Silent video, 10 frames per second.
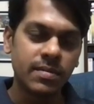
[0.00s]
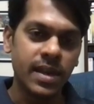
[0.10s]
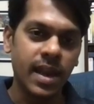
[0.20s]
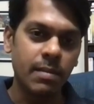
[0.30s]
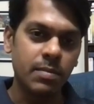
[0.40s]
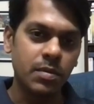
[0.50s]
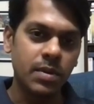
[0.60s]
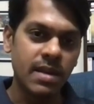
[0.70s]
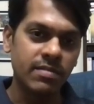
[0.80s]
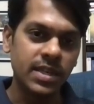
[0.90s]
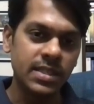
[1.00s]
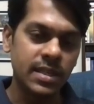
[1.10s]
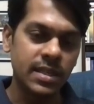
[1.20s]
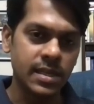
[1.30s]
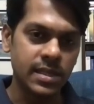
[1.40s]
We'll help you at every
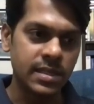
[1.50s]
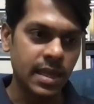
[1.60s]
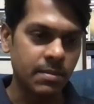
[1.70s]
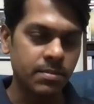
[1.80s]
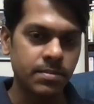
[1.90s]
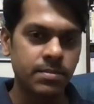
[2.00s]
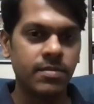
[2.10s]
single step,